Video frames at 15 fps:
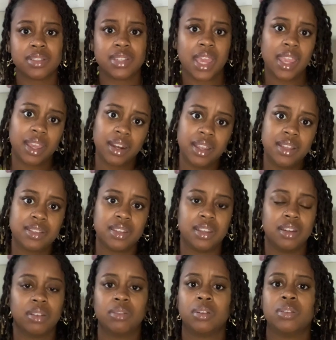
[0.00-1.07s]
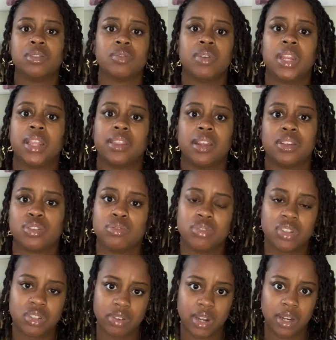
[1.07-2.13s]
take it easy. Don't do anything too
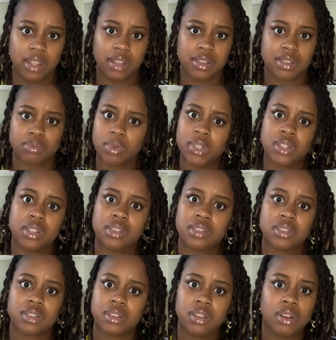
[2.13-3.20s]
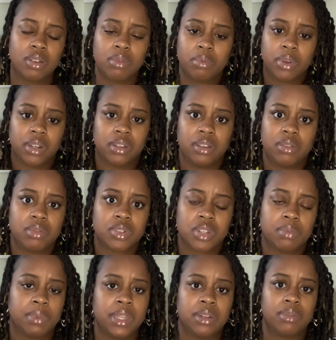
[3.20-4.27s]
strenuous, which is, what you should
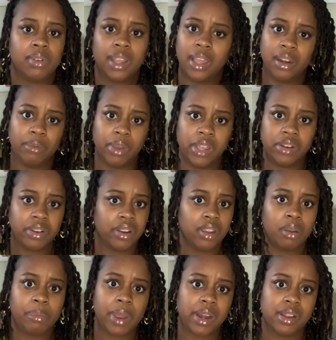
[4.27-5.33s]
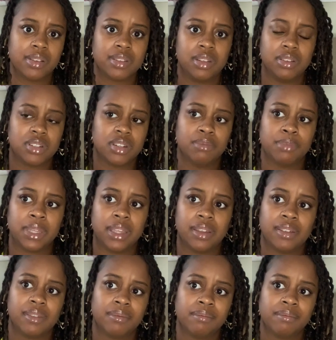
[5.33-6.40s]
be doing anyway during your pregnancy. You shouldn't be,
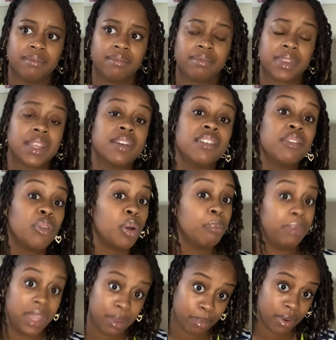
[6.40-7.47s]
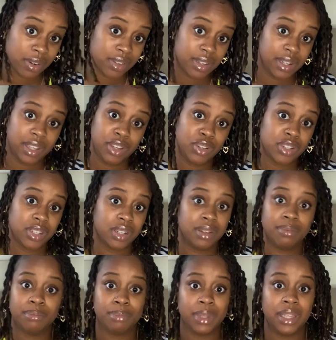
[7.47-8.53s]
well, me personally, you
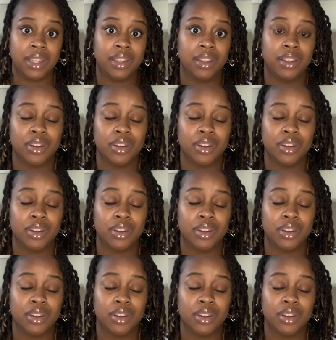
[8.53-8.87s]
shouldn't be,